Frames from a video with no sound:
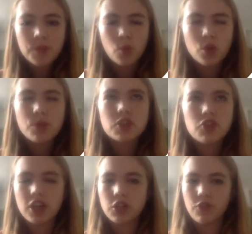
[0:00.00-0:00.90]
What are we
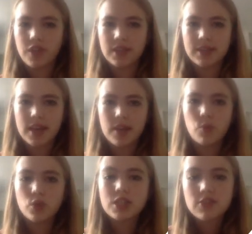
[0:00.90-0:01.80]
trying to fix here?
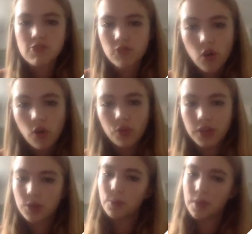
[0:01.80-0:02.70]
What is the role
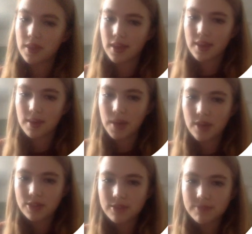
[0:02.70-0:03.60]
that you will be thinking
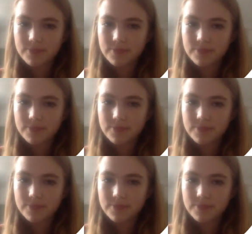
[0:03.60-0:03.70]
about?